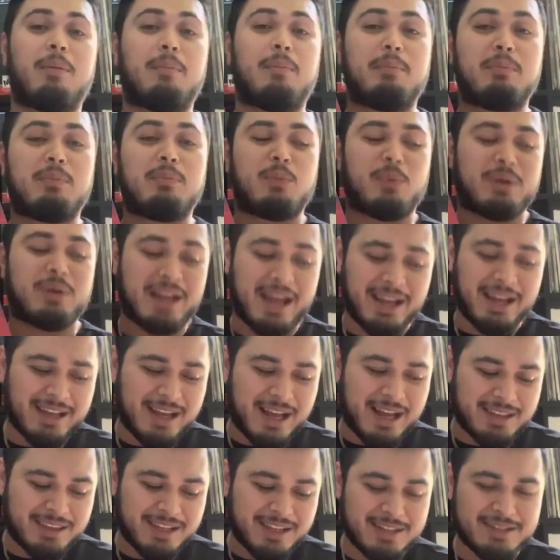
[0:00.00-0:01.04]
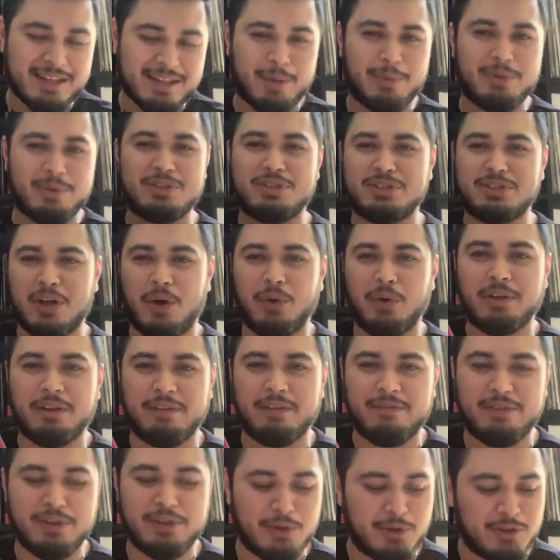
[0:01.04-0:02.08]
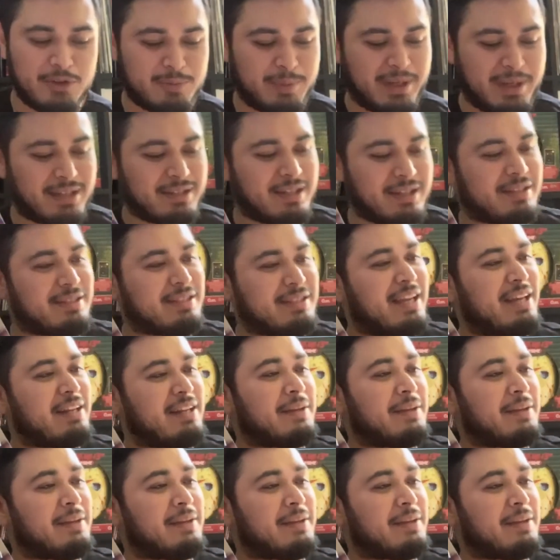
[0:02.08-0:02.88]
When I got this, I was so confused because it said